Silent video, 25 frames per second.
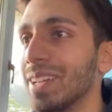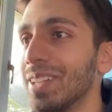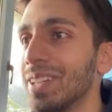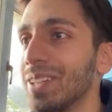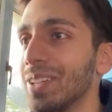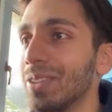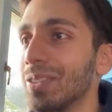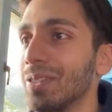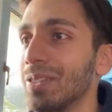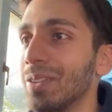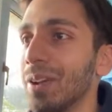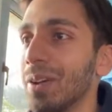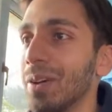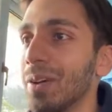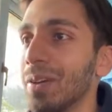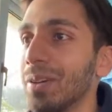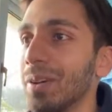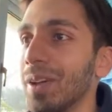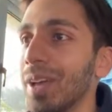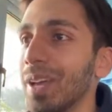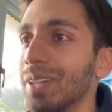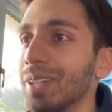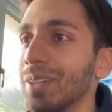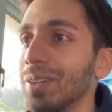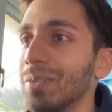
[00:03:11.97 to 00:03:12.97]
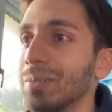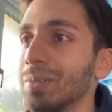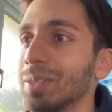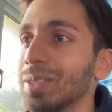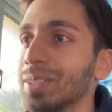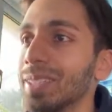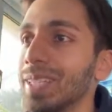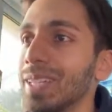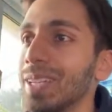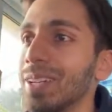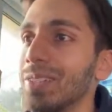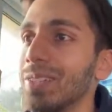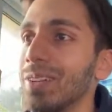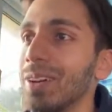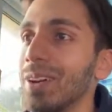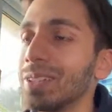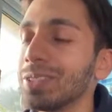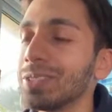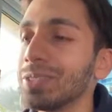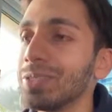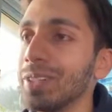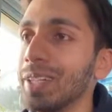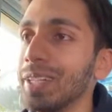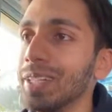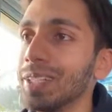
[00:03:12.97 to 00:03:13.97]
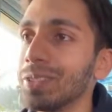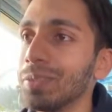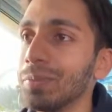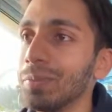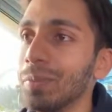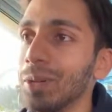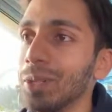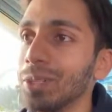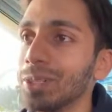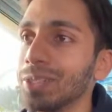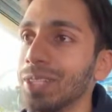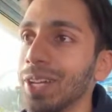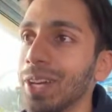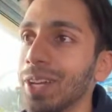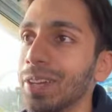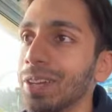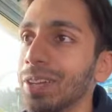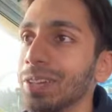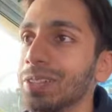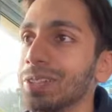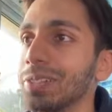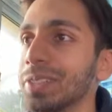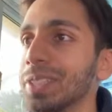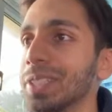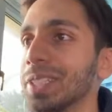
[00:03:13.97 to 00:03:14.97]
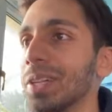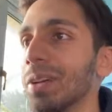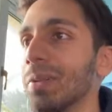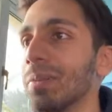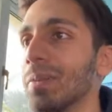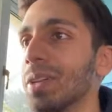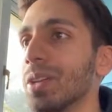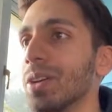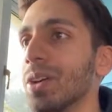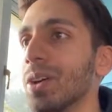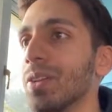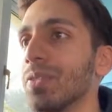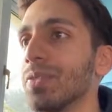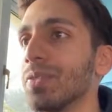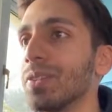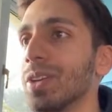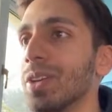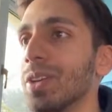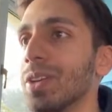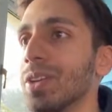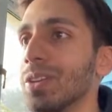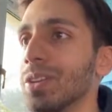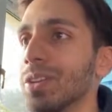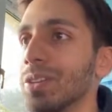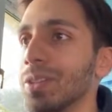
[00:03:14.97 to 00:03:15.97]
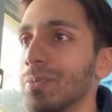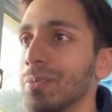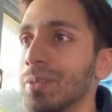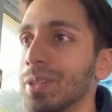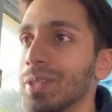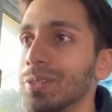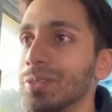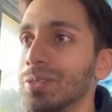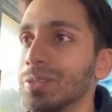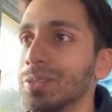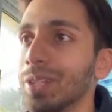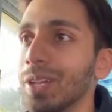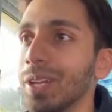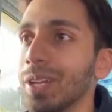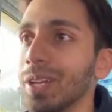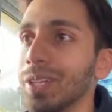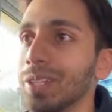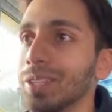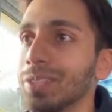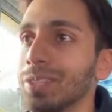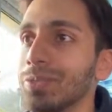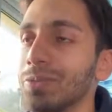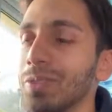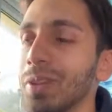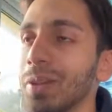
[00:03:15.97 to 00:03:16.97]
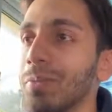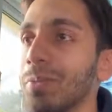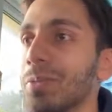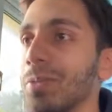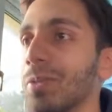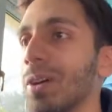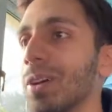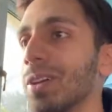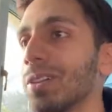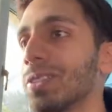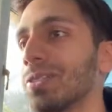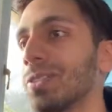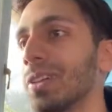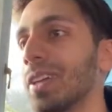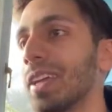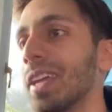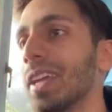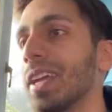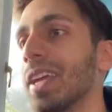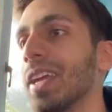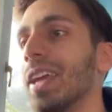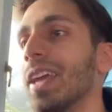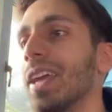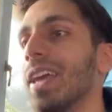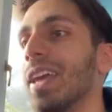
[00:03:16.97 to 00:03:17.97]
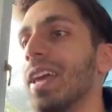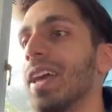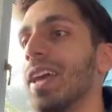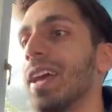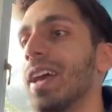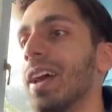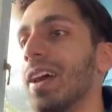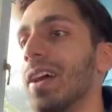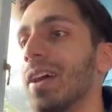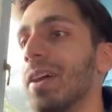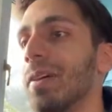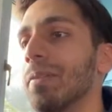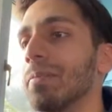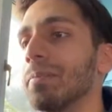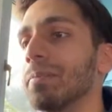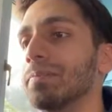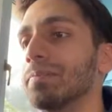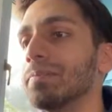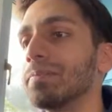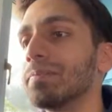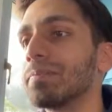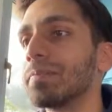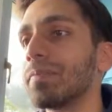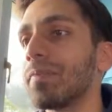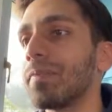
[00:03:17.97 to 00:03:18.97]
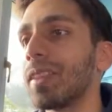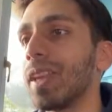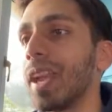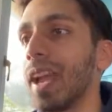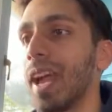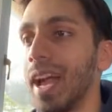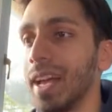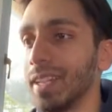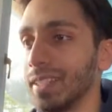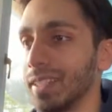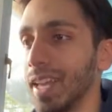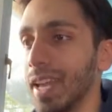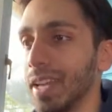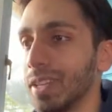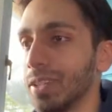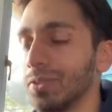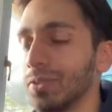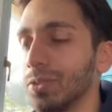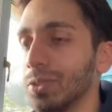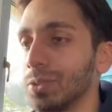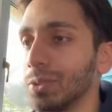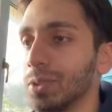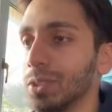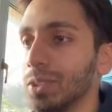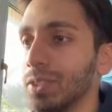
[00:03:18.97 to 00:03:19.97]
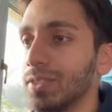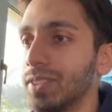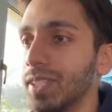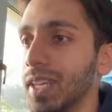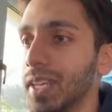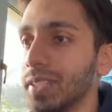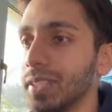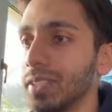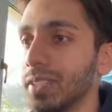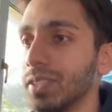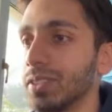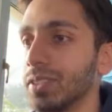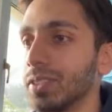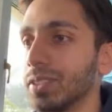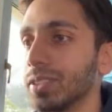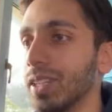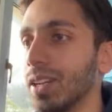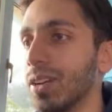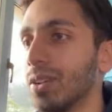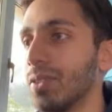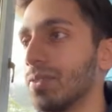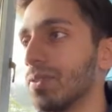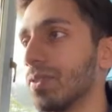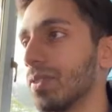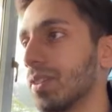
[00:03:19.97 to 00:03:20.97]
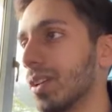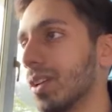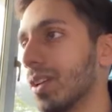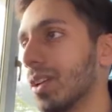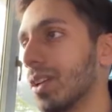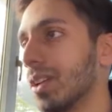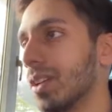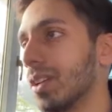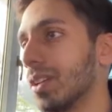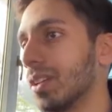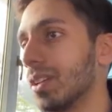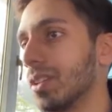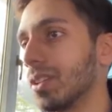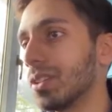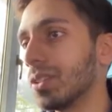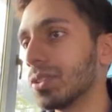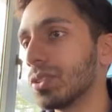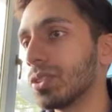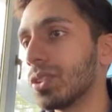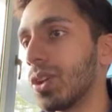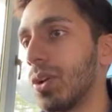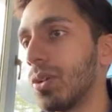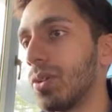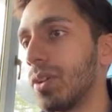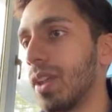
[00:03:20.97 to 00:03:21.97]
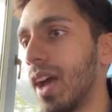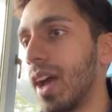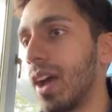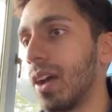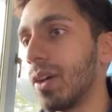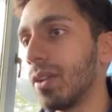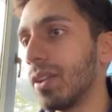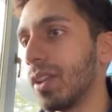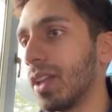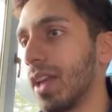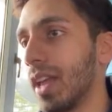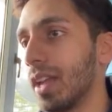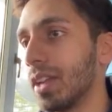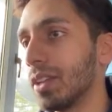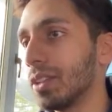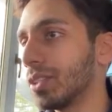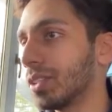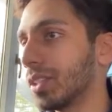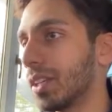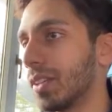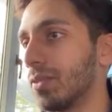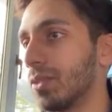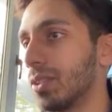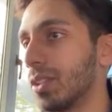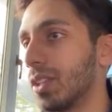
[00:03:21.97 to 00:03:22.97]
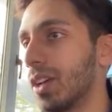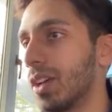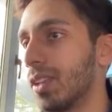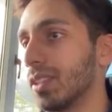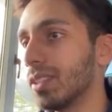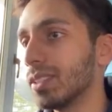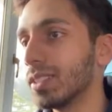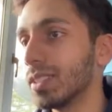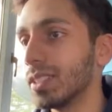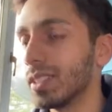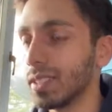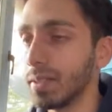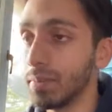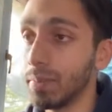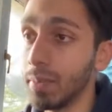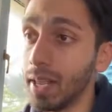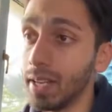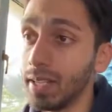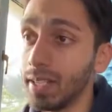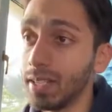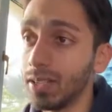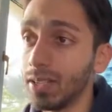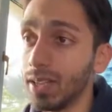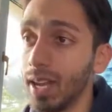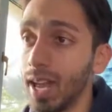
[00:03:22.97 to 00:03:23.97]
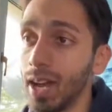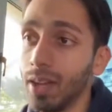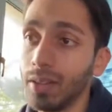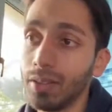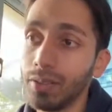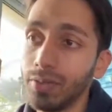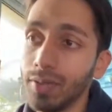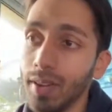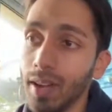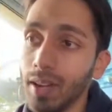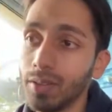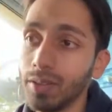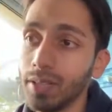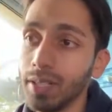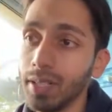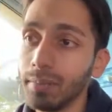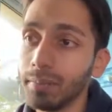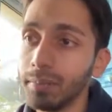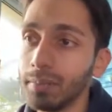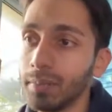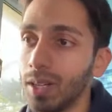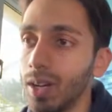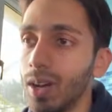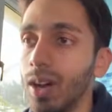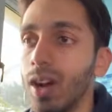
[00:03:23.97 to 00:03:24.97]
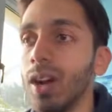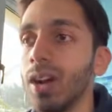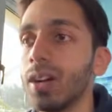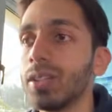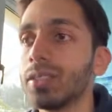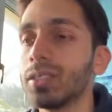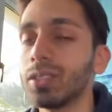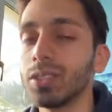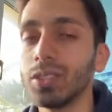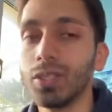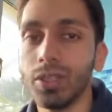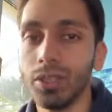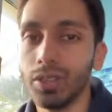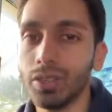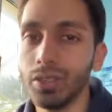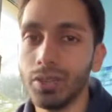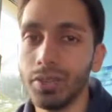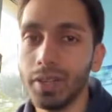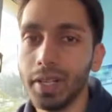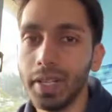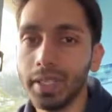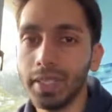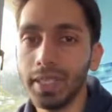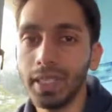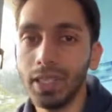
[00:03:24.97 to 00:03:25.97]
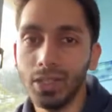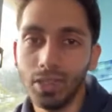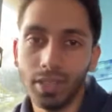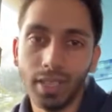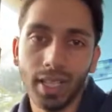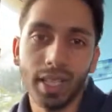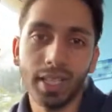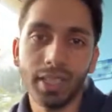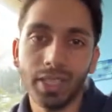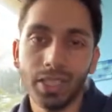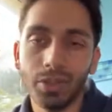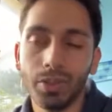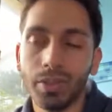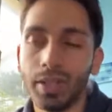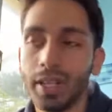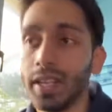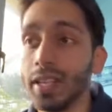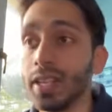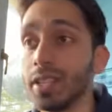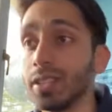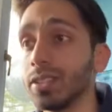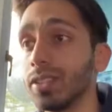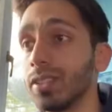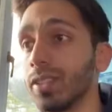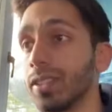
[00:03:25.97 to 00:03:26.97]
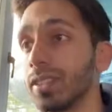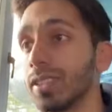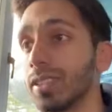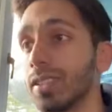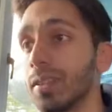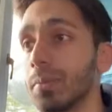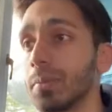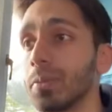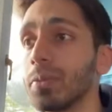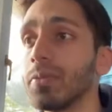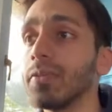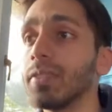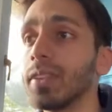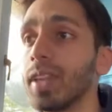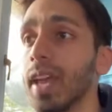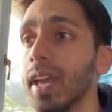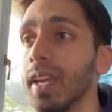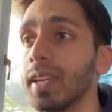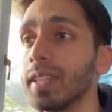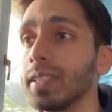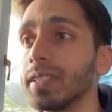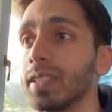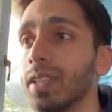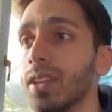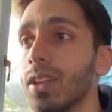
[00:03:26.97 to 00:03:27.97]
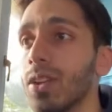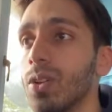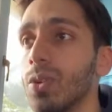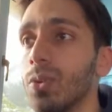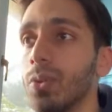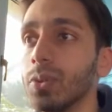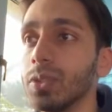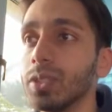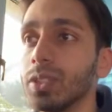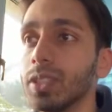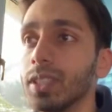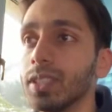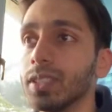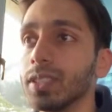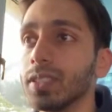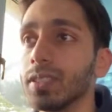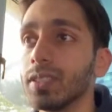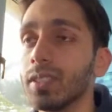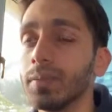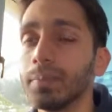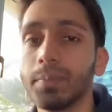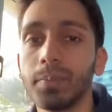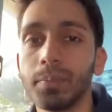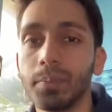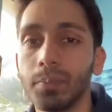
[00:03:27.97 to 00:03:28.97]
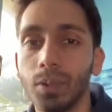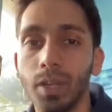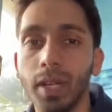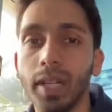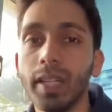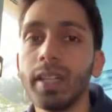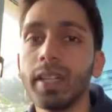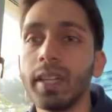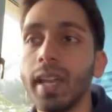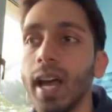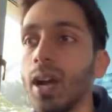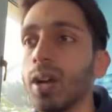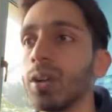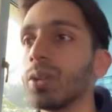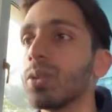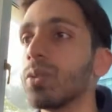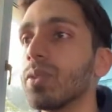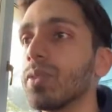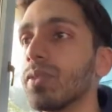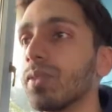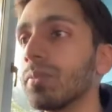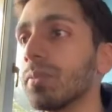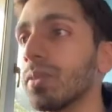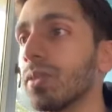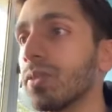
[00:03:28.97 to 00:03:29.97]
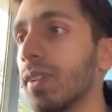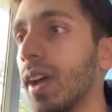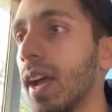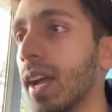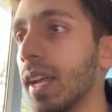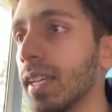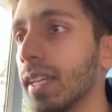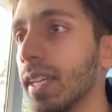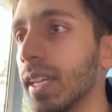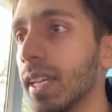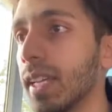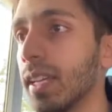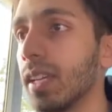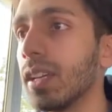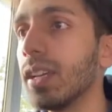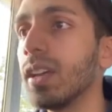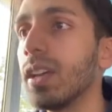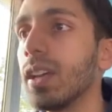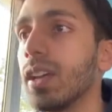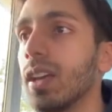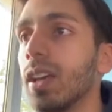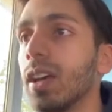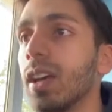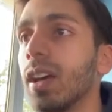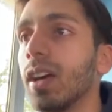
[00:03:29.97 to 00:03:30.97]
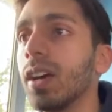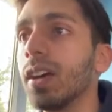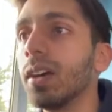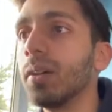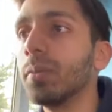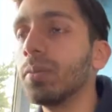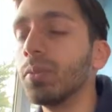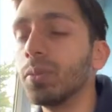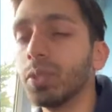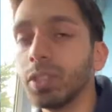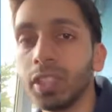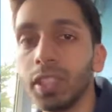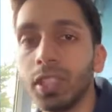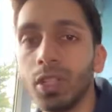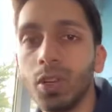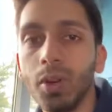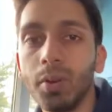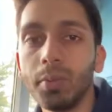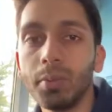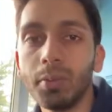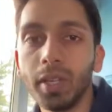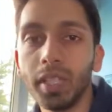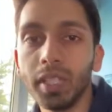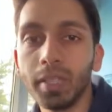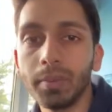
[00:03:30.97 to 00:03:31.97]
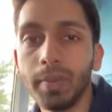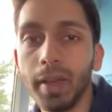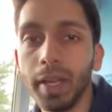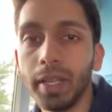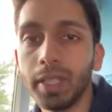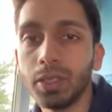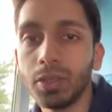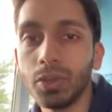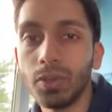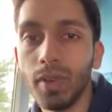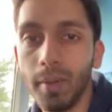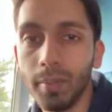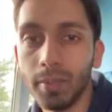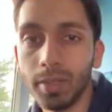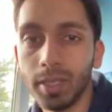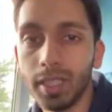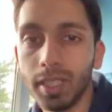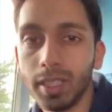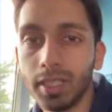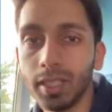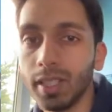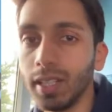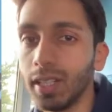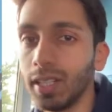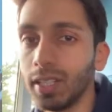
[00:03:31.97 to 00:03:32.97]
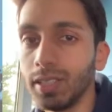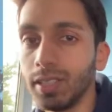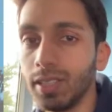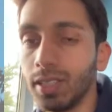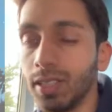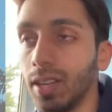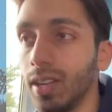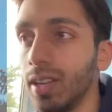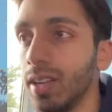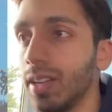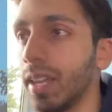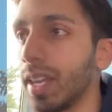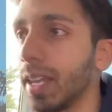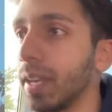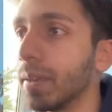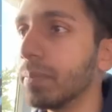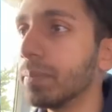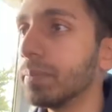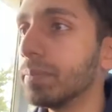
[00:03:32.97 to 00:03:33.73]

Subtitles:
your basilar arteries, your pontine arteries coming off, your middle cerebral artery. And yeah, once you've tested yourself, you can just go down and it should give you the answer. And depending on how you found it, hard, good, or easy, it'll test you on it in a certain number of days, which is the brilliant algorithm of Anki, which incorporates spatial repetition into your learning.